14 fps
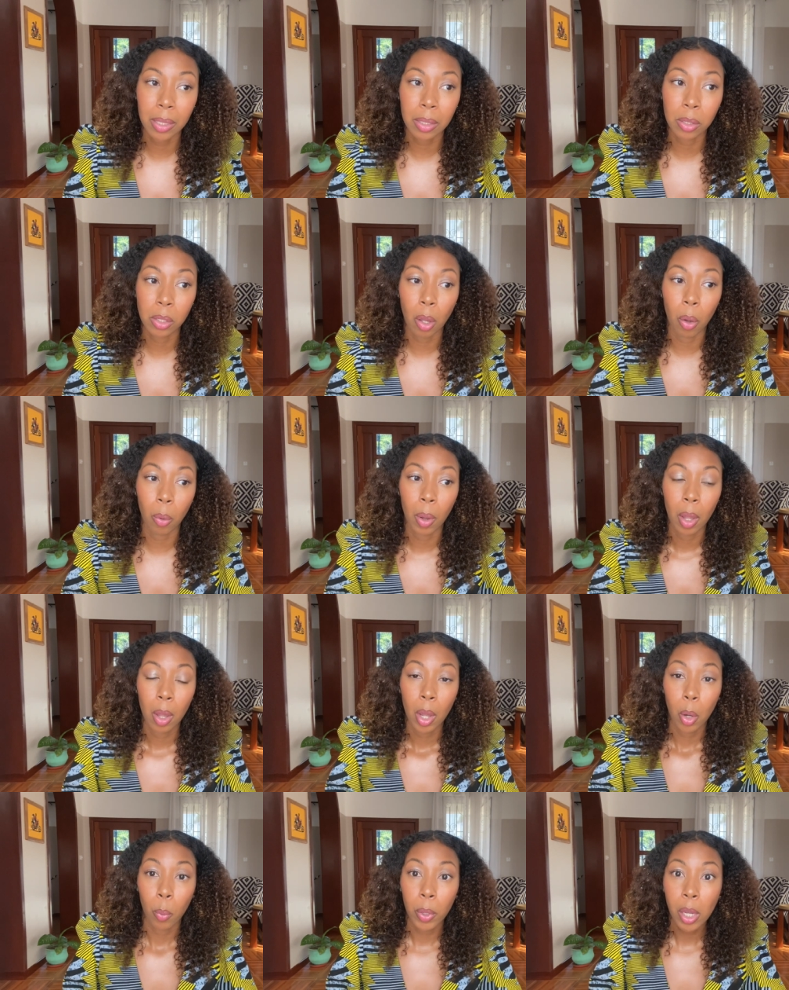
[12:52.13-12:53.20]
And so
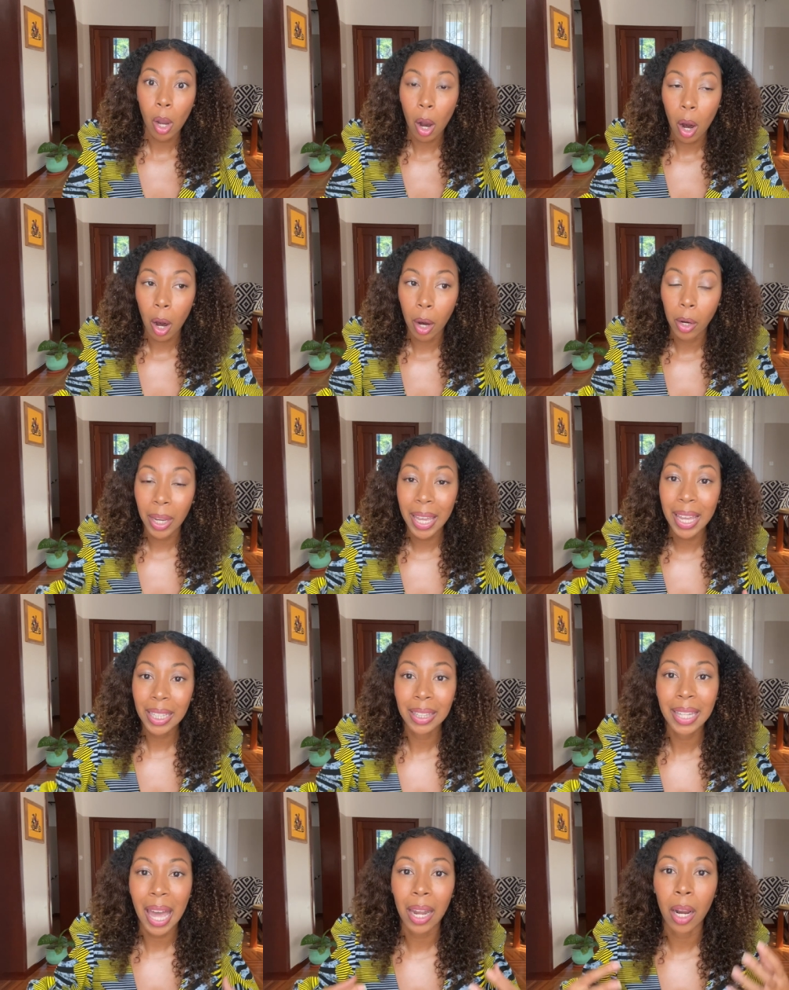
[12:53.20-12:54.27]
we are
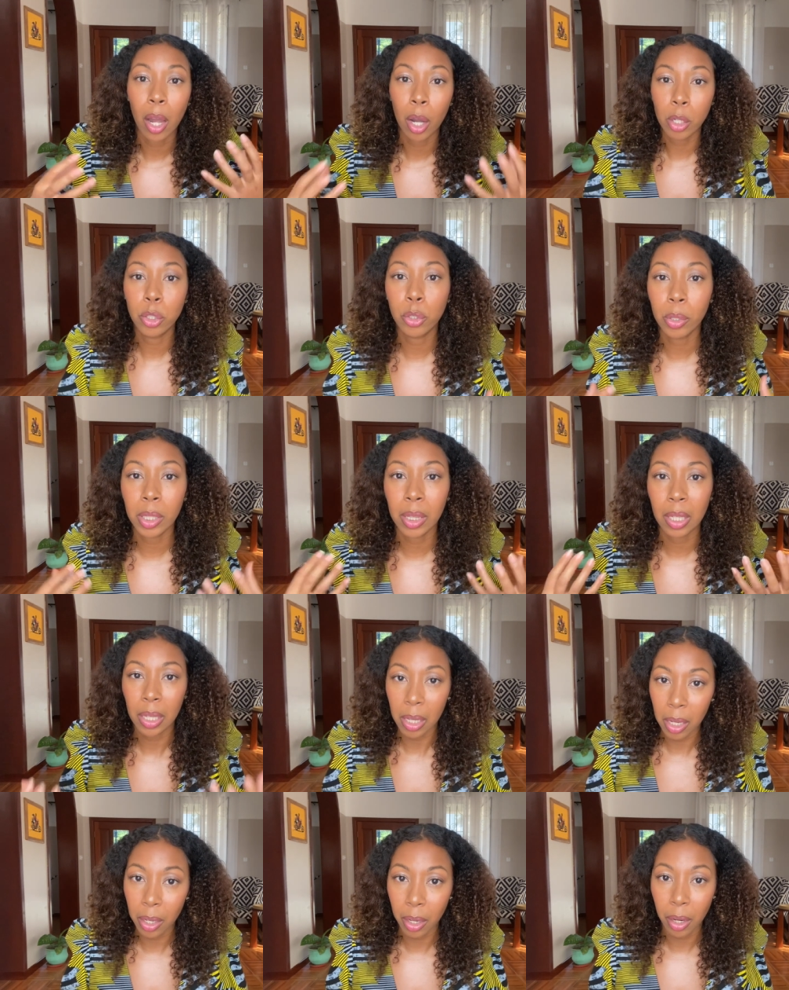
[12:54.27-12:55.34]
in that 100th
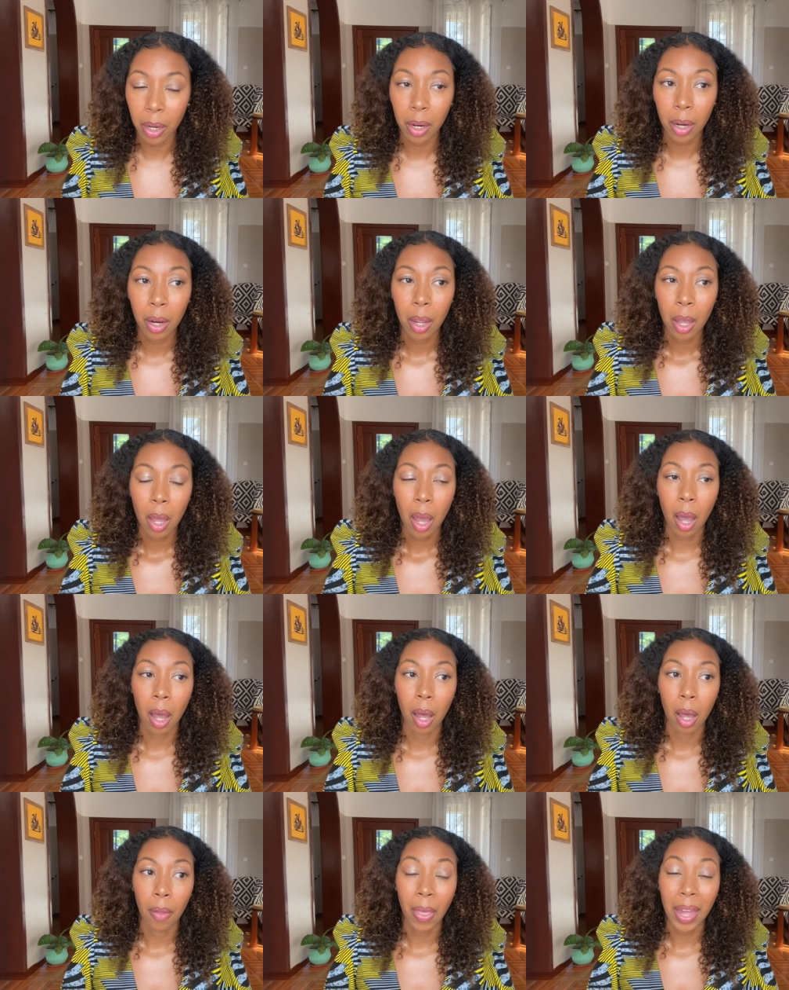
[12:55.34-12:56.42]
year,
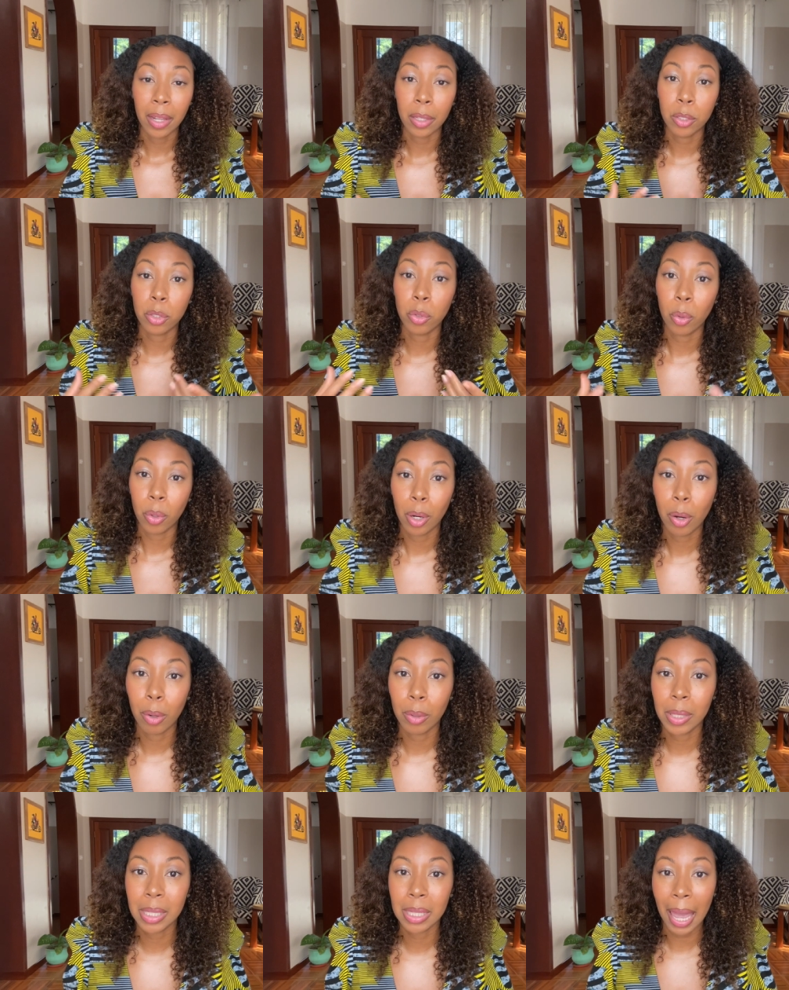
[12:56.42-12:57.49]
that
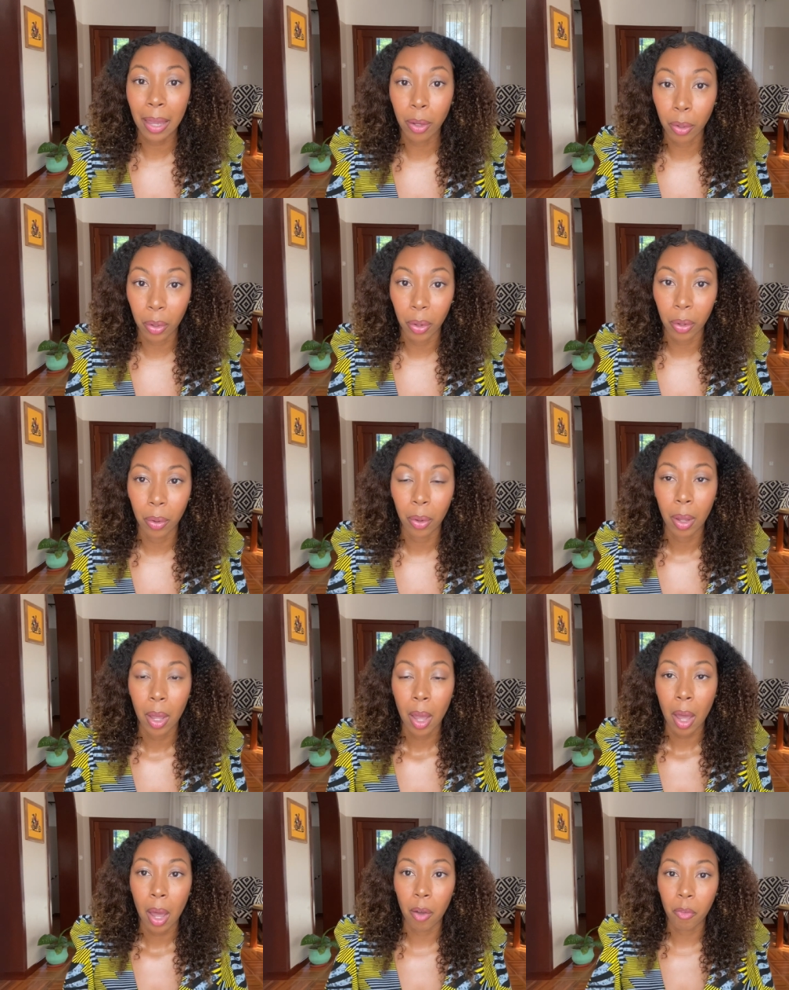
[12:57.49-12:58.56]
historical cycle
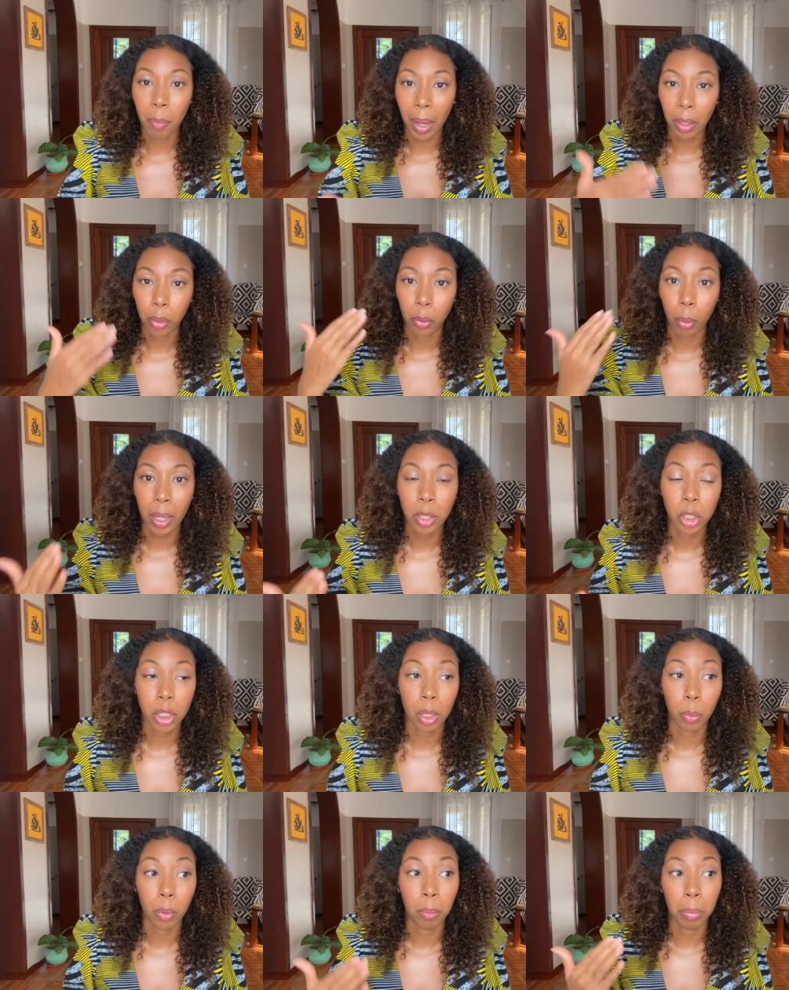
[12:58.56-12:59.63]
of
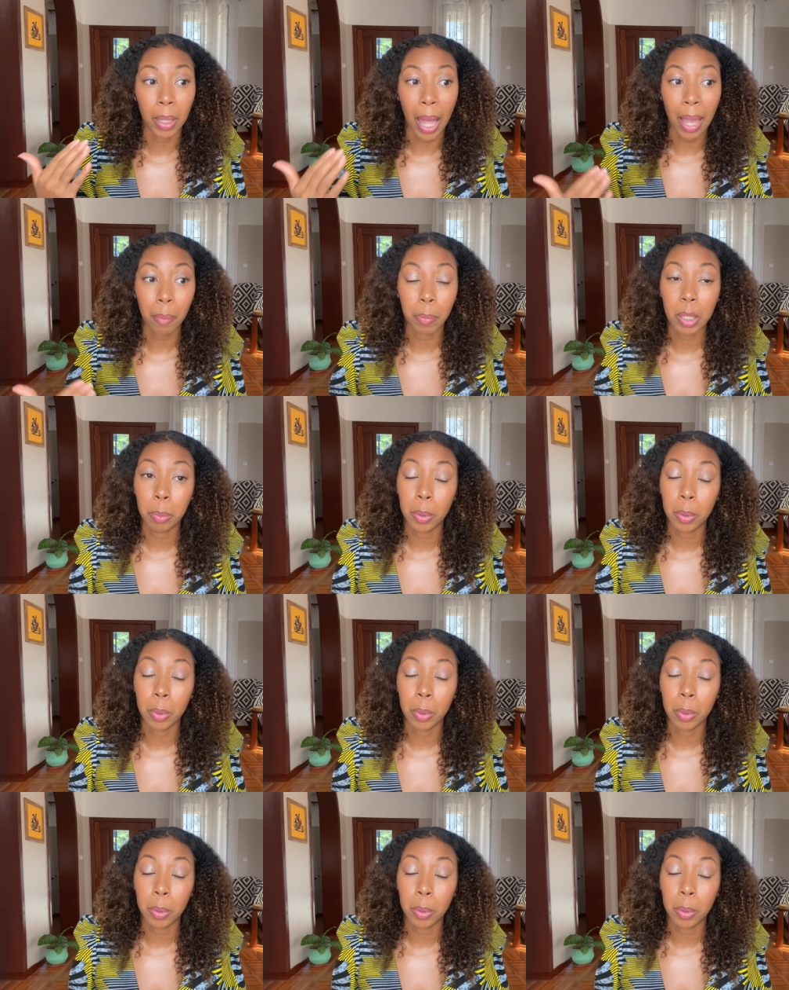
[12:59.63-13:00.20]
migration when Black people